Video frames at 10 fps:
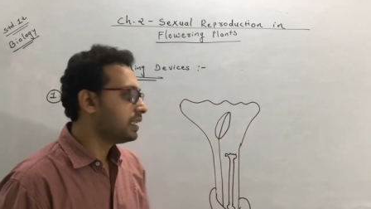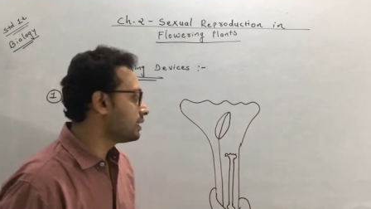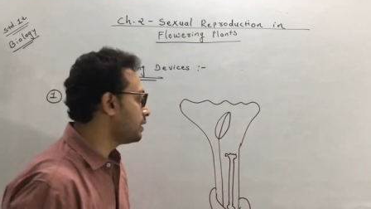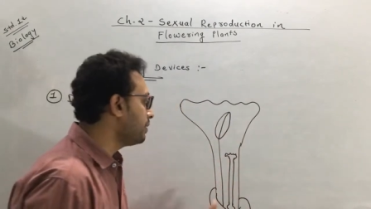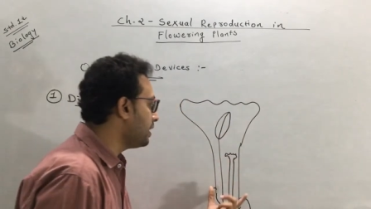
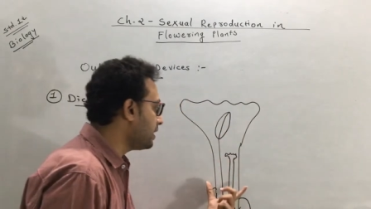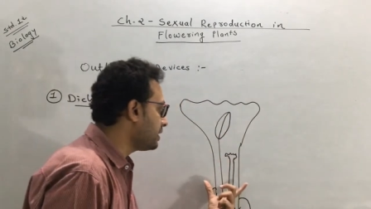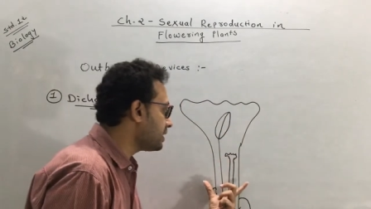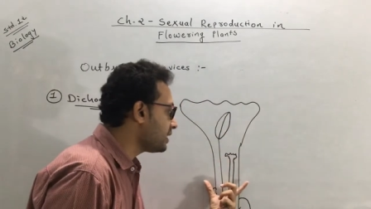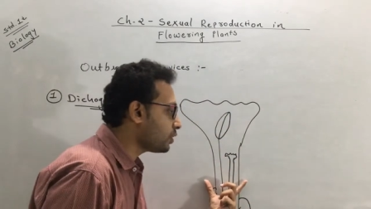
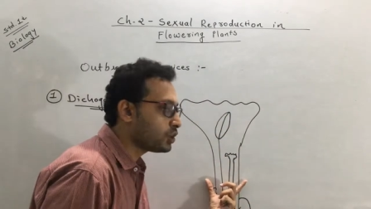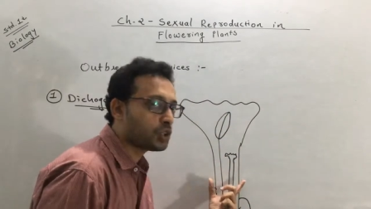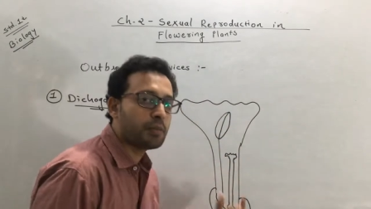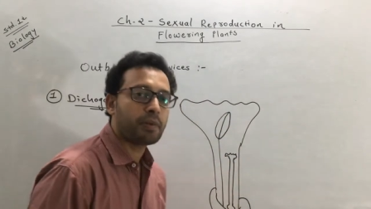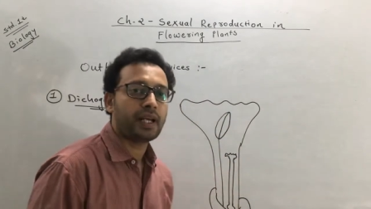Similarly, this is
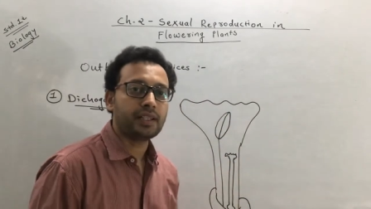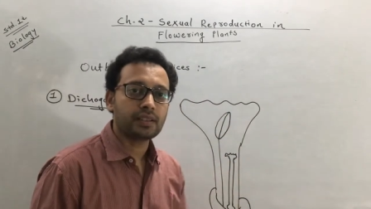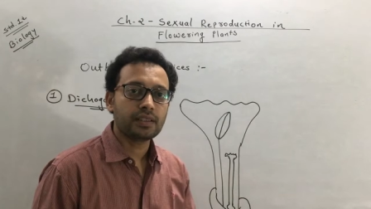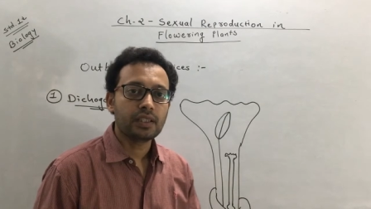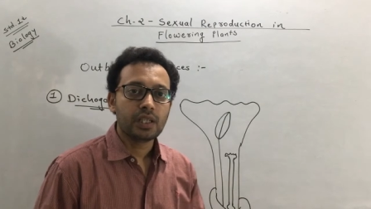also a
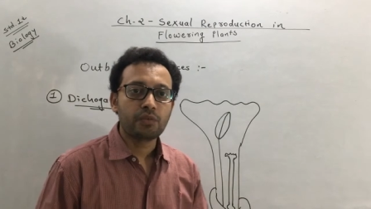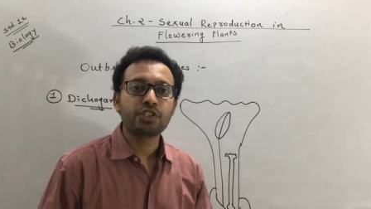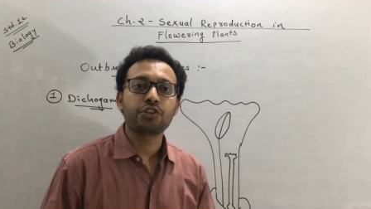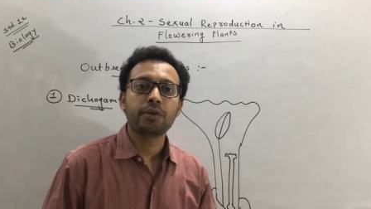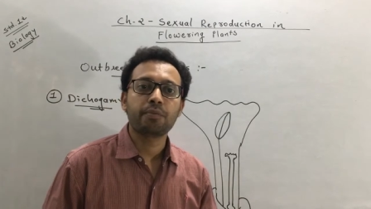plant
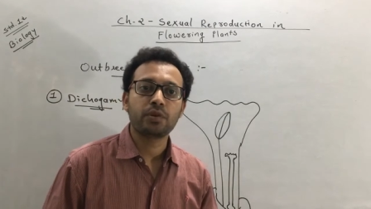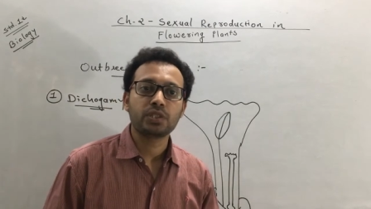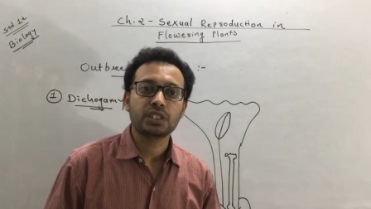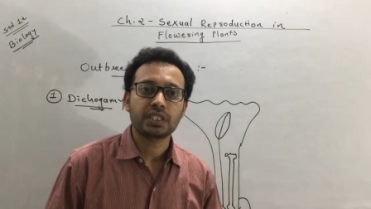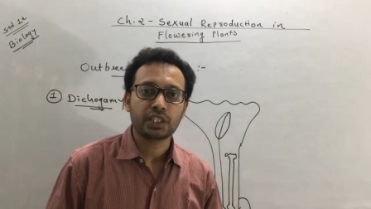which
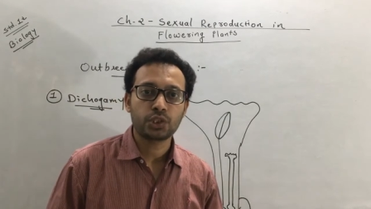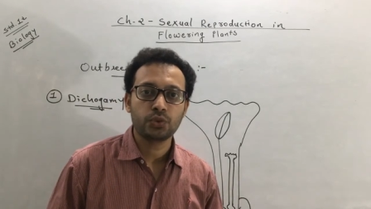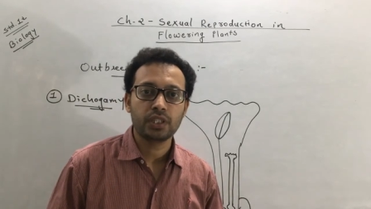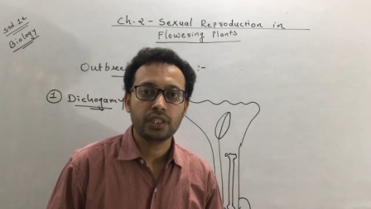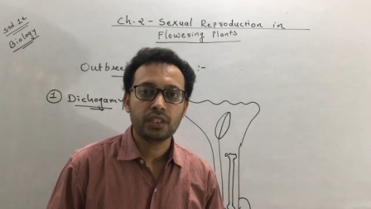reproduces
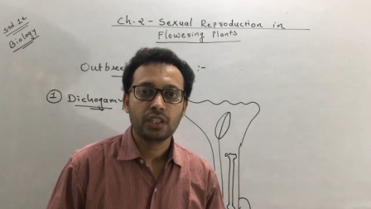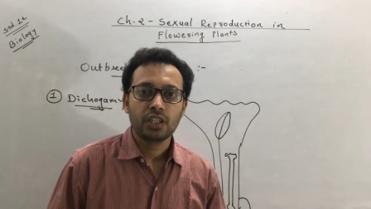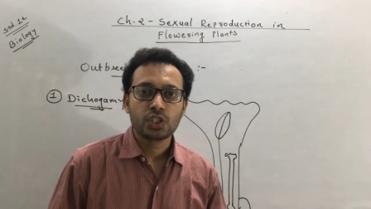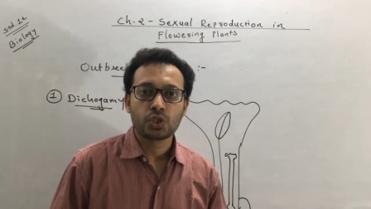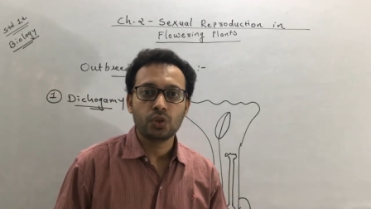sexually.
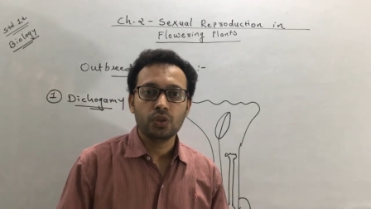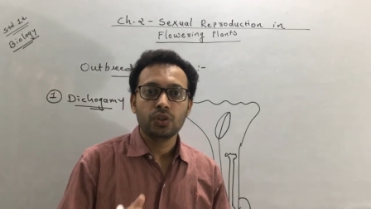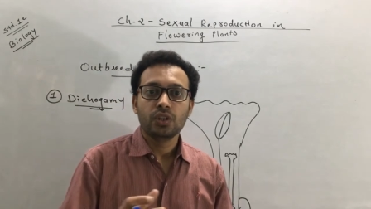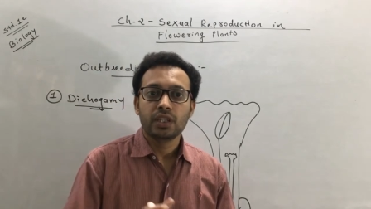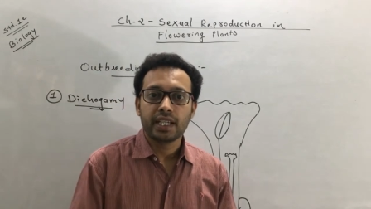
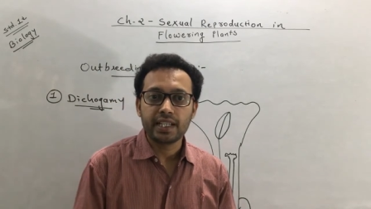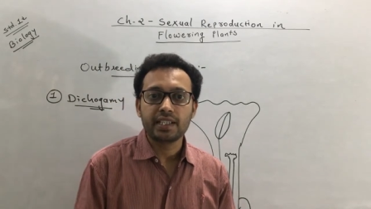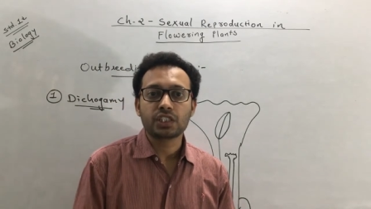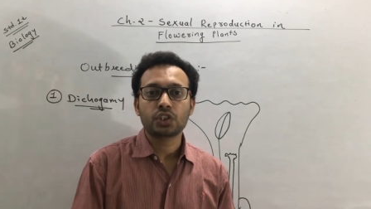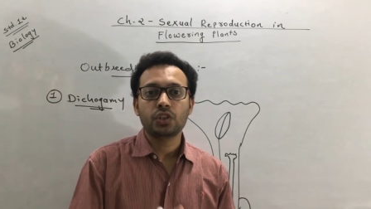So it
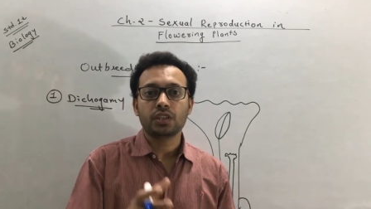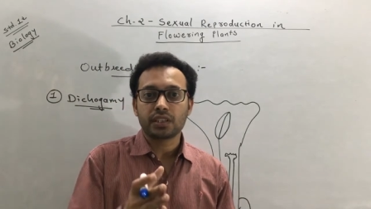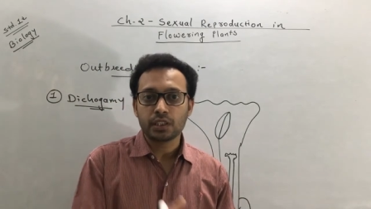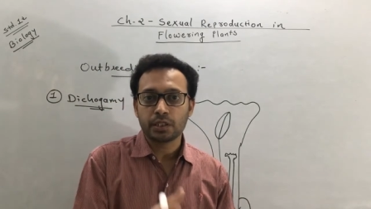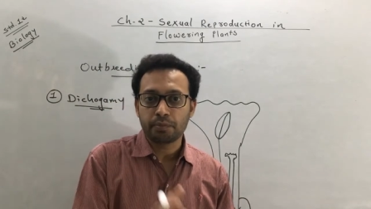does not,
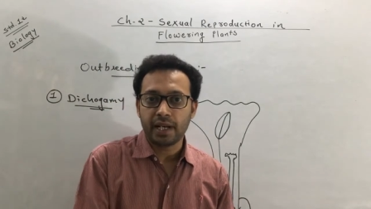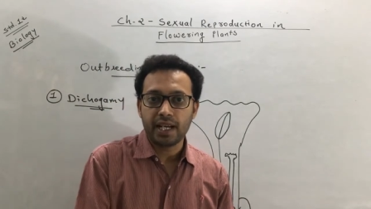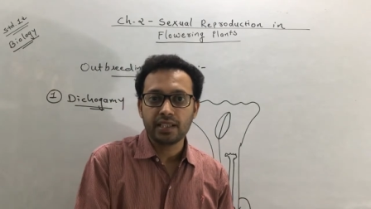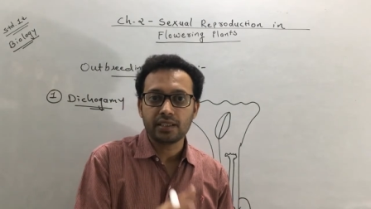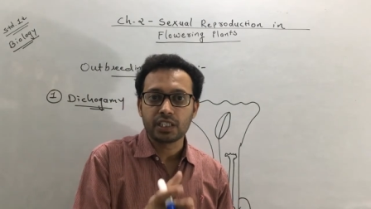the
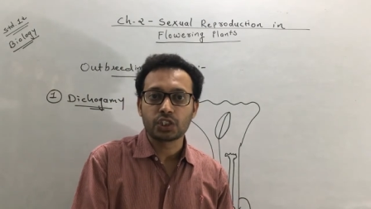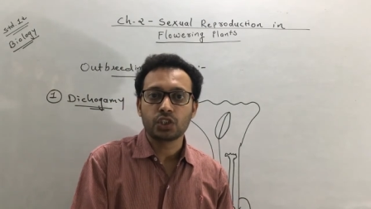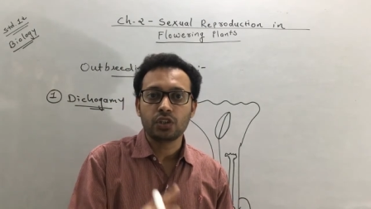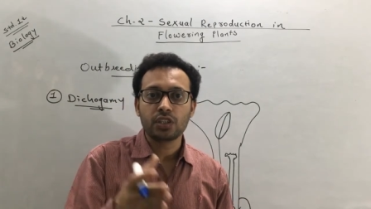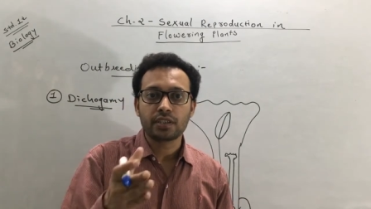plant does
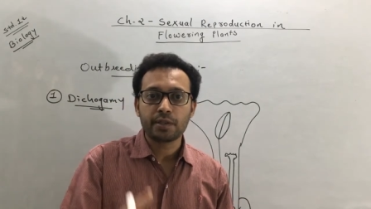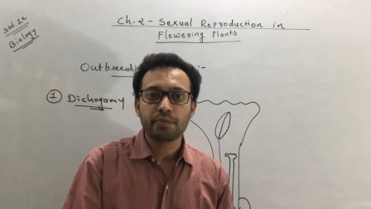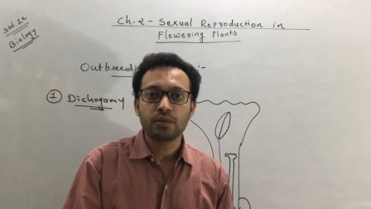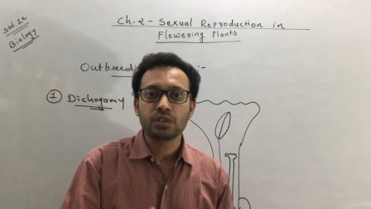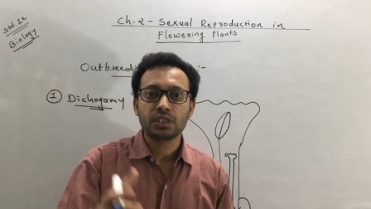not
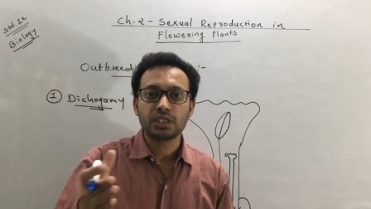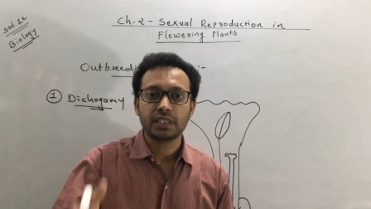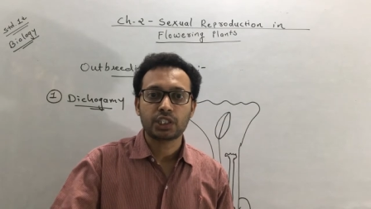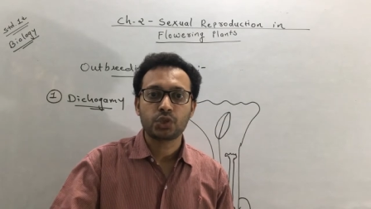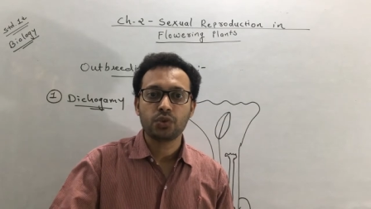reproduce
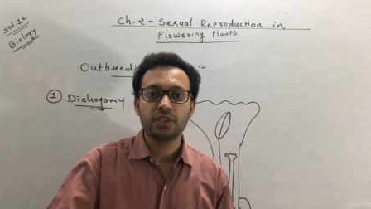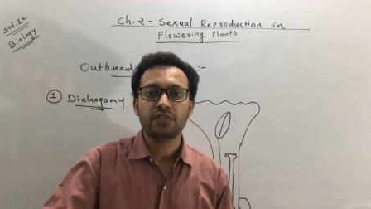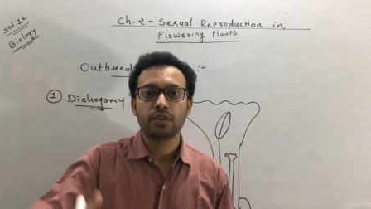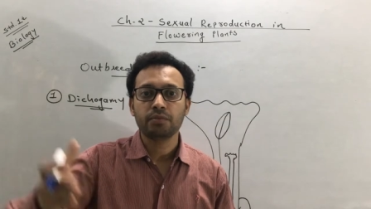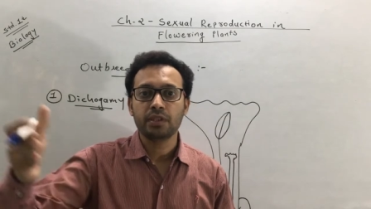sexually
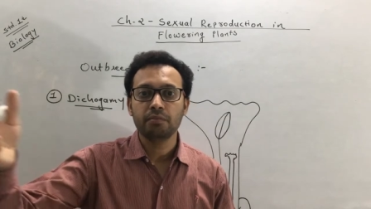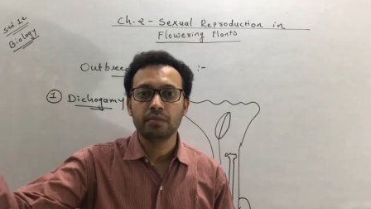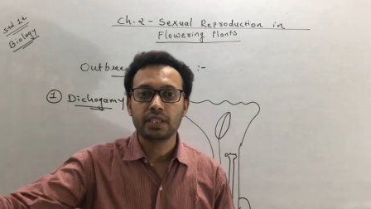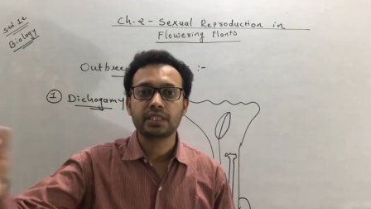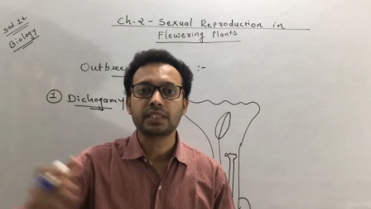from the
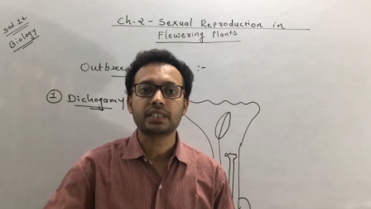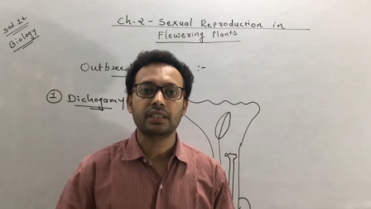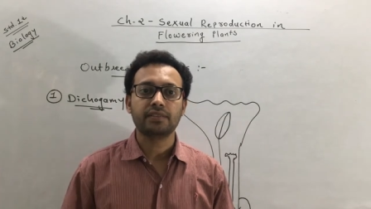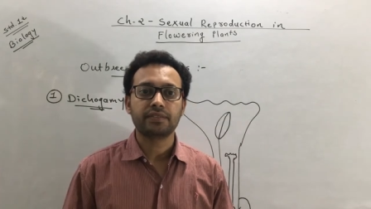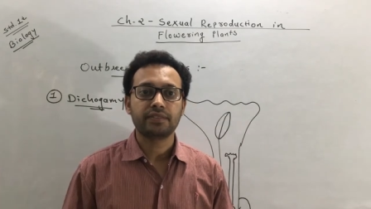birth
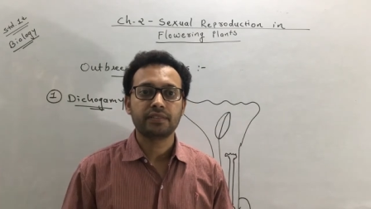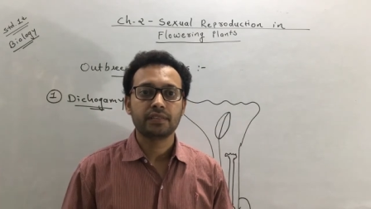itself.